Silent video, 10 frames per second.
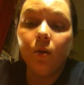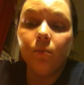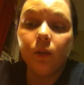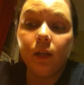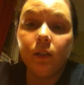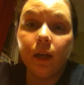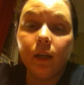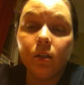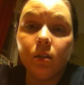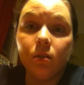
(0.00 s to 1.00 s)
blood
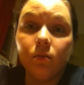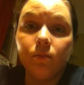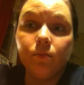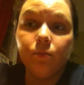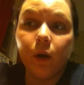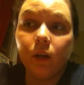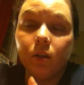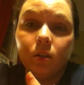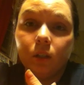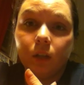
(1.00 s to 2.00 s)
test,
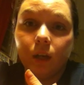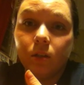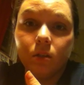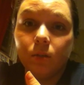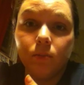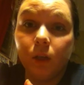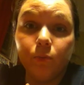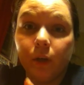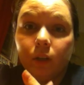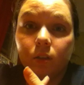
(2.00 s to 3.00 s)
pregnancy test, a blood
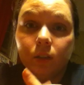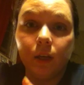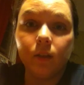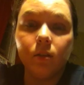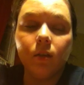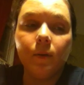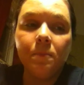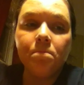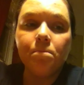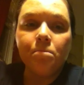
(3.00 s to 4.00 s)
pregnancy test.
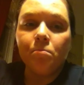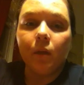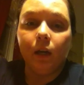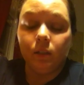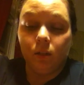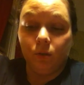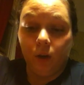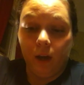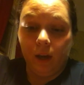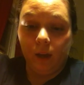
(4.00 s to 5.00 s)
I said,
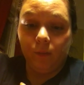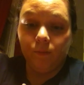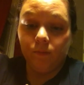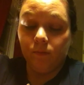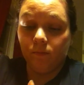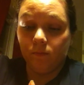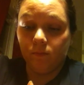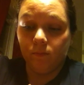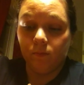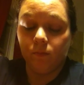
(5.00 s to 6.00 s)
okay.
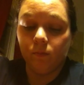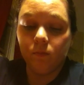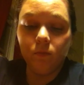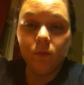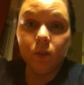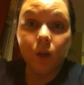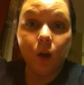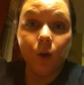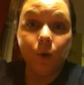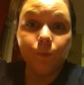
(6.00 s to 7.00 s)

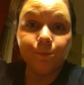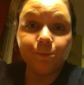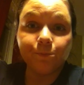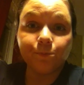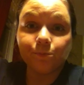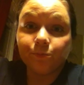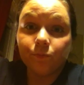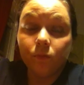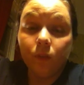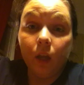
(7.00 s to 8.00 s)
So
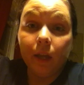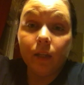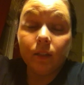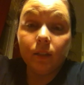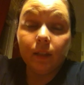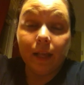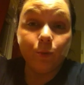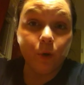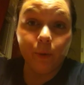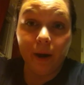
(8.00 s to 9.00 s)
I guess that's
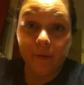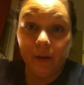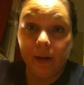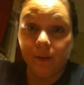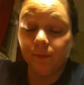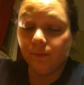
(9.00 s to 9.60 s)
where we're at right now.